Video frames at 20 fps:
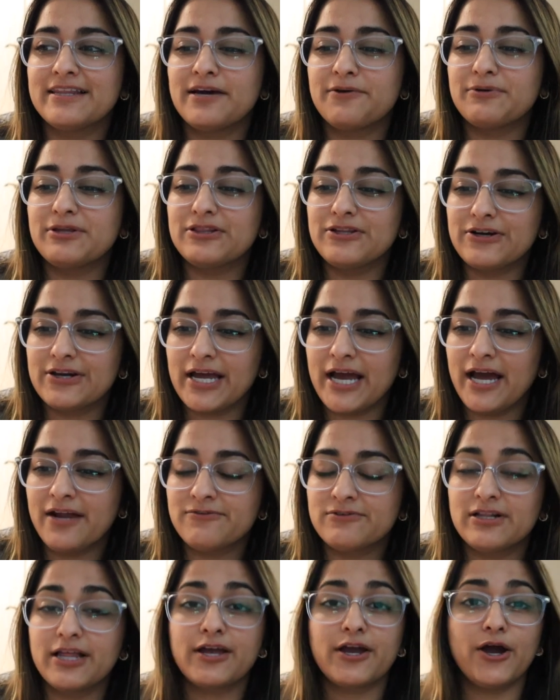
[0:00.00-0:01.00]
that we look at and
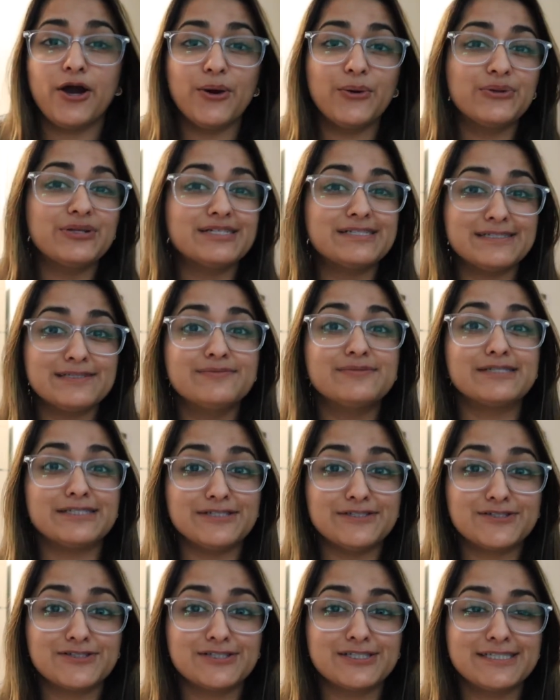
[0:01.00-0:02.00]
we're like, oh, this seems
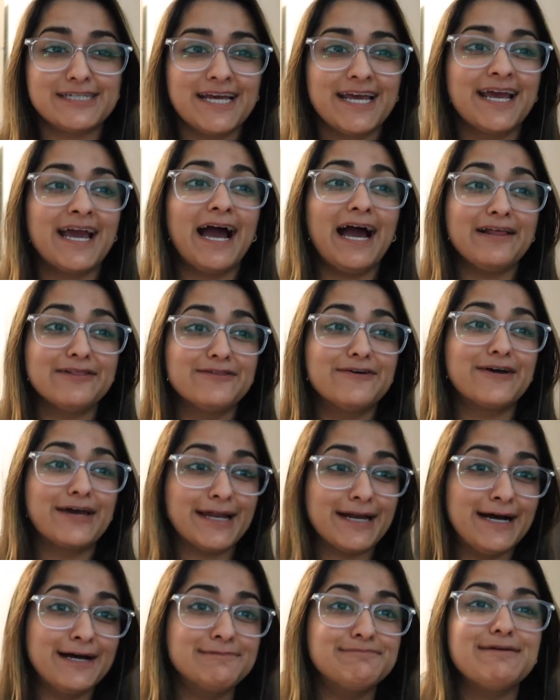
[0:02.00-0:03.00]
interesting, I look
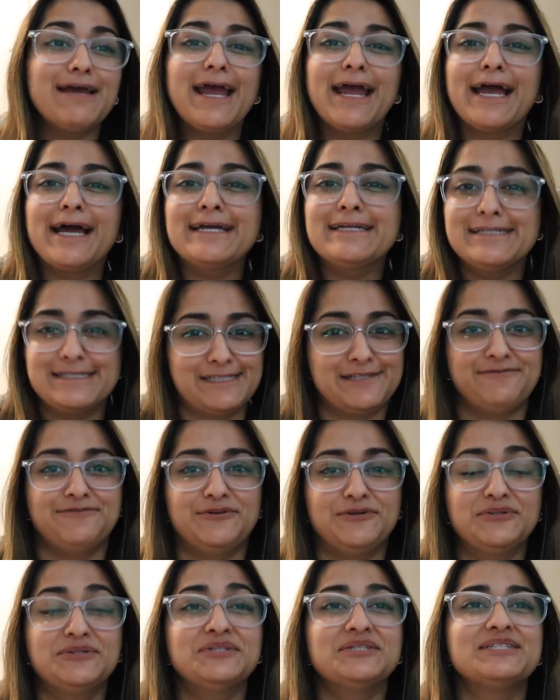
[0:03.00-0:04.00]
it up and it's
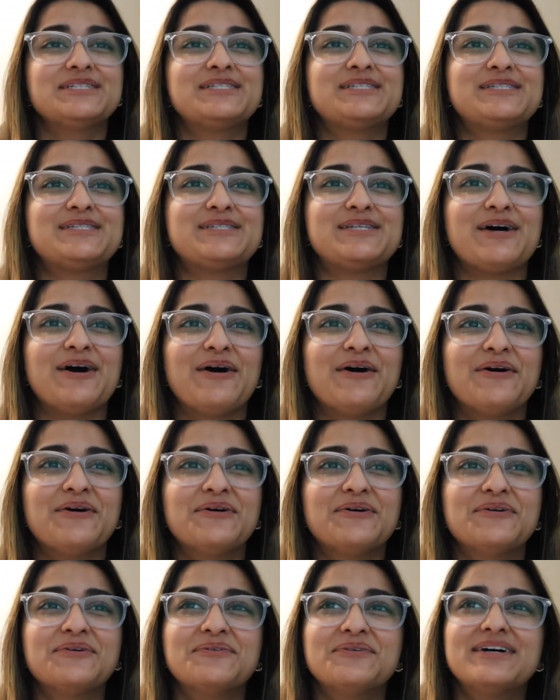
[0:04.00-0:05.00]
full.
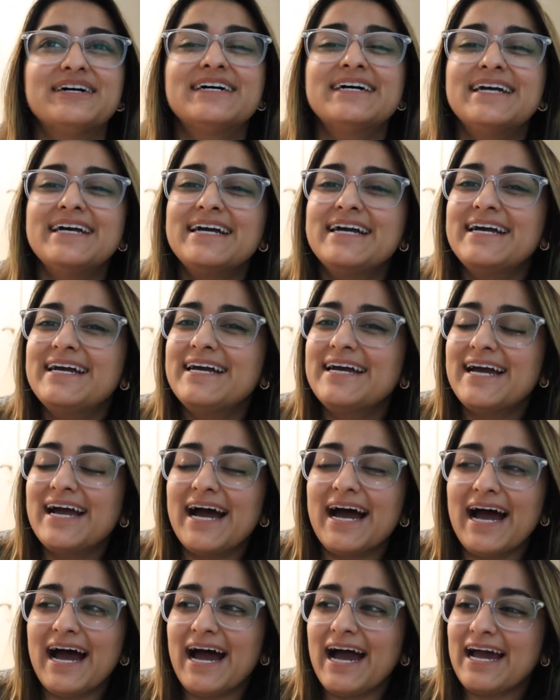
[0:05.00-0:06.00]
So
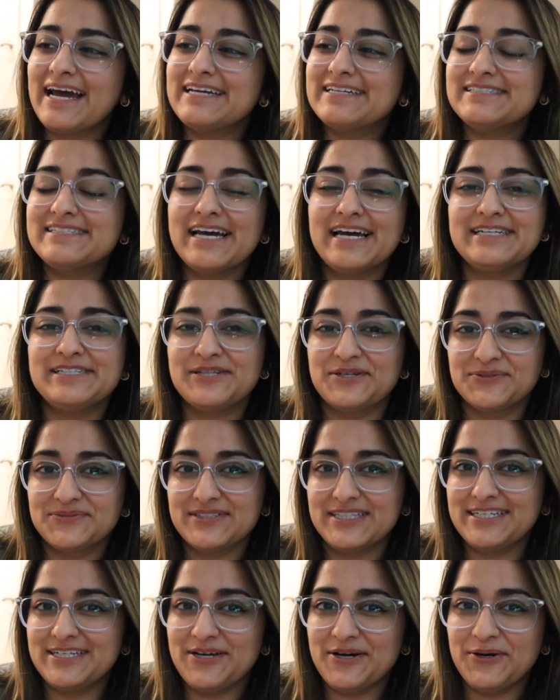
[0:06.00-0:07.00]
I, I don't
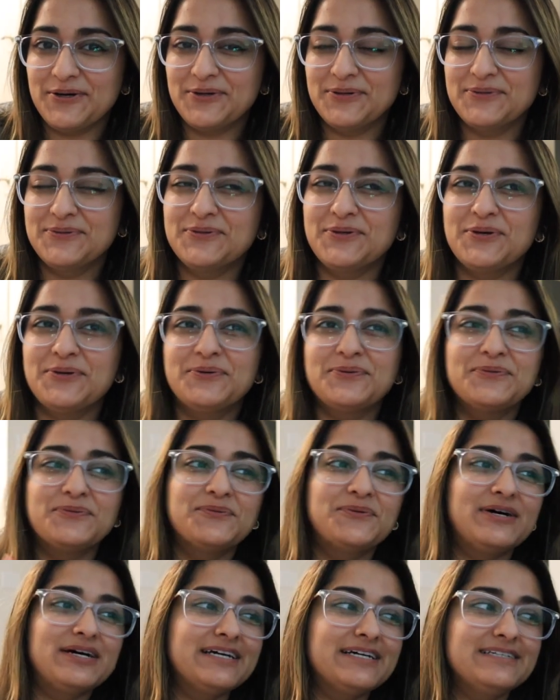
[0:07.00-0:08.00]
really know
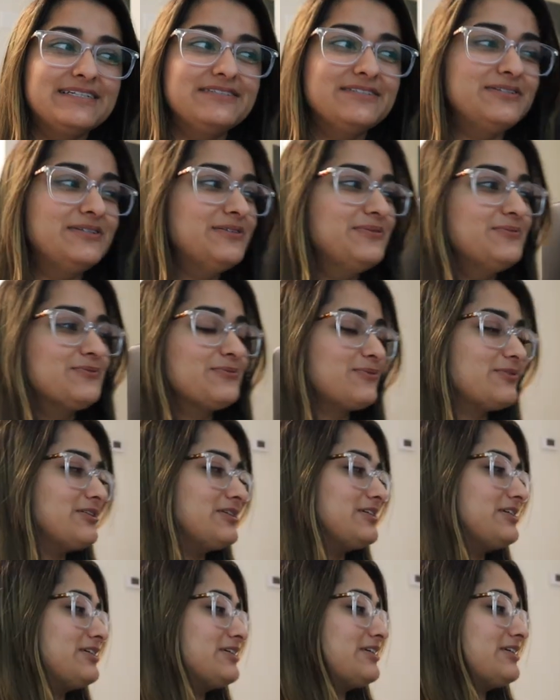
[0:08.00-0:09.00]
what
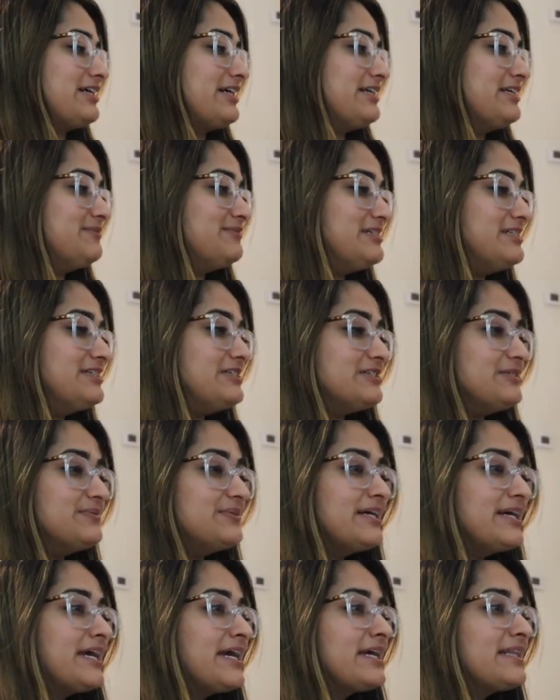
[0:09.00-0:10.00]
we're gonna be
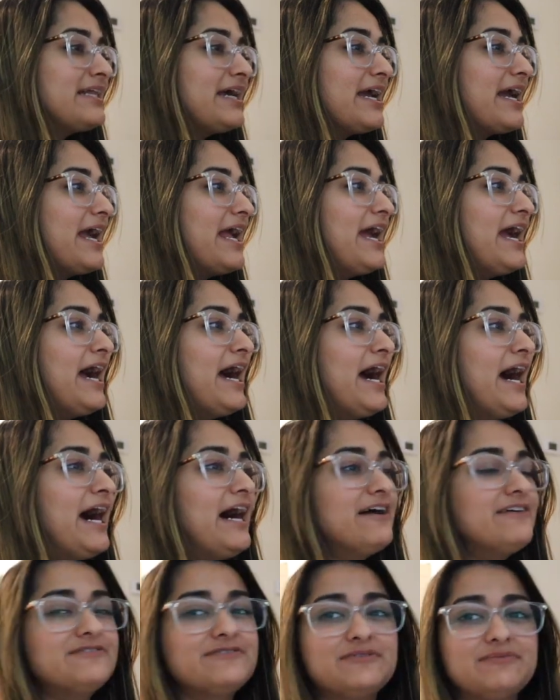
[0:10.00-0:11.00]
doing. Like, I
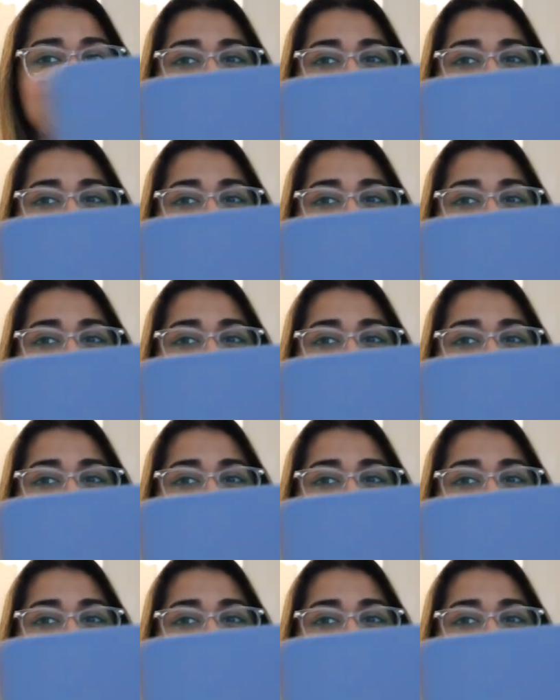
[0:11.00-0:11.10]
have